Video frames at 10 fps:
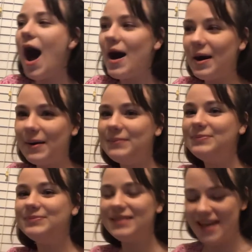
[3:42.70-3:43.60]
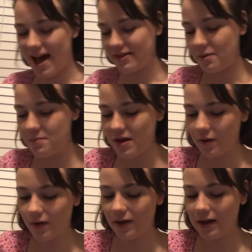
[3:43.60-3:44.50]
um, yeah, they've been
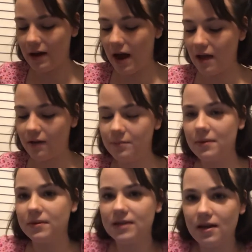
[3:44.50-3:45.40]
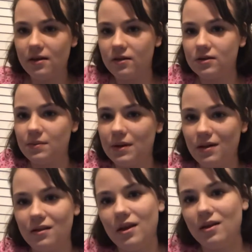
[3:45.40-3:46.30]
gone. I have my retainers,
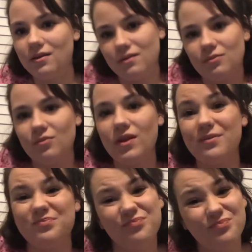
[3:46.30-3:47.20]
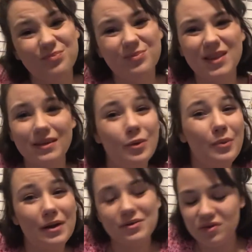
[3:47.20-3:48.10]
but like, who
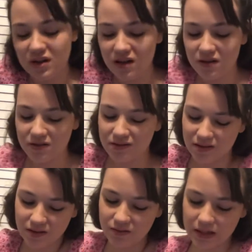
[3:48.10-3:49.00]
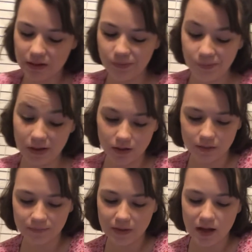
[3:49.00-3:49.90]
wears retainers, you know? So, yeah.
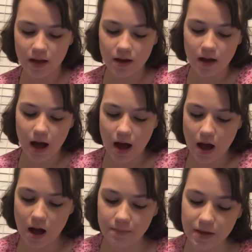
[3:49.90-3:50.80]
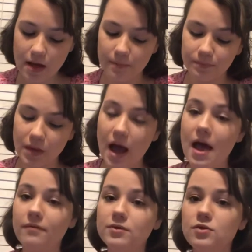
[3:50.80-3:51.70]
Um, yeah, I
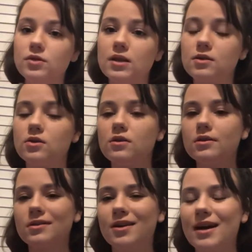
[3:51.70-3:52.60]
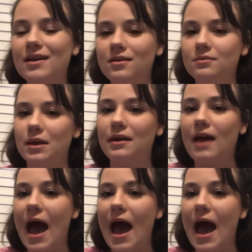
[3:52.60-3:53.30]
have two sisters. They're kind of like